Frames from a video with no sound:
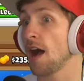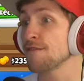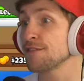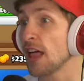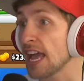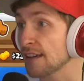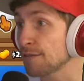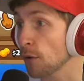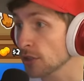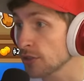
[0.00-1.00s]
Flying
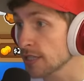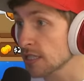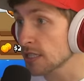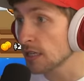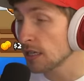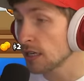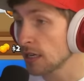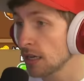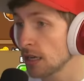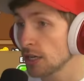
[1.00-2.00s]
Fortress?
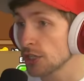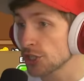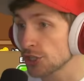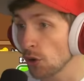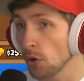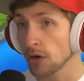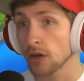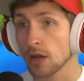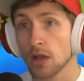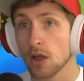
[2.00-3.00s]
Sure.